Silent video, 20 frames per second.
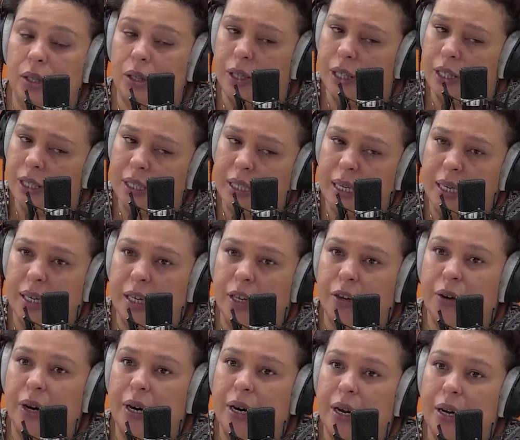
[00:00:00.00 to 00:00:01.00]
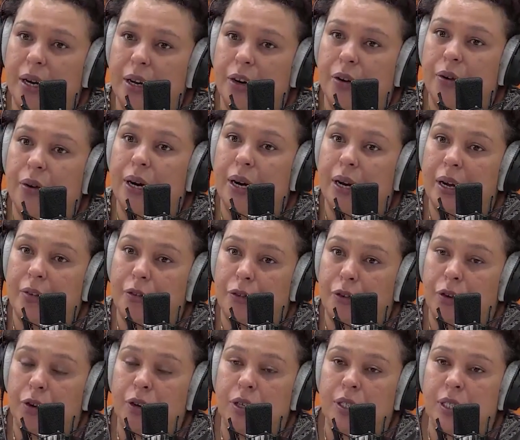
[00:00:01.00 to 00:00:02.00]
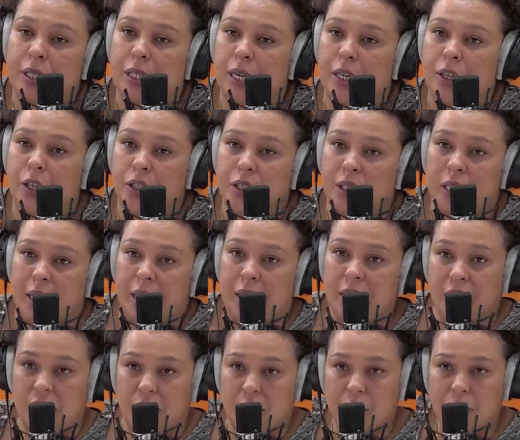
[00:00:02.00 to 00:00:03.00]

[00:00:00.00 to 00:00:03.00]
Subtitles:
No, you said you're running, you're seeking re-election.